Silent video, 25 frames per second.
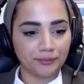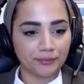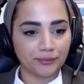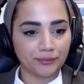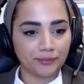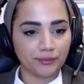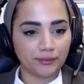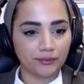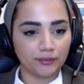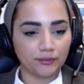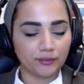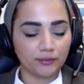
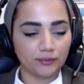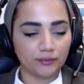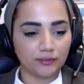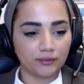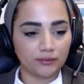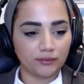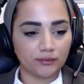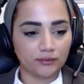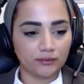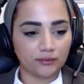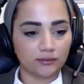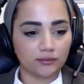
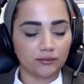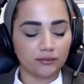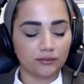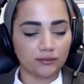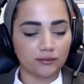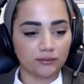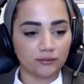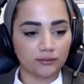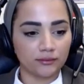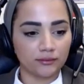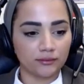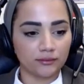
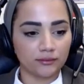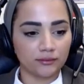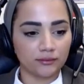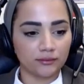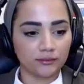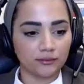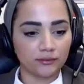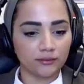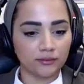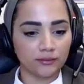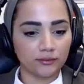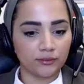
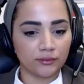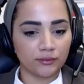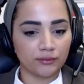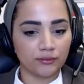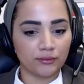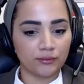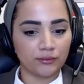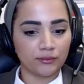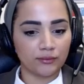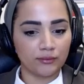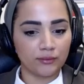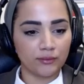
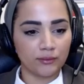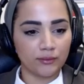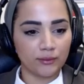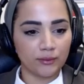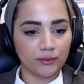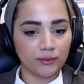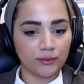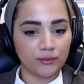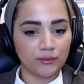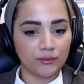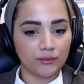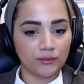
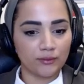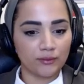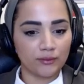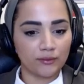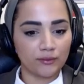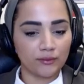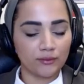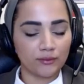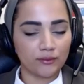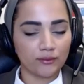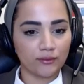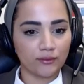
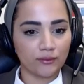No words are spoken by the person on screen.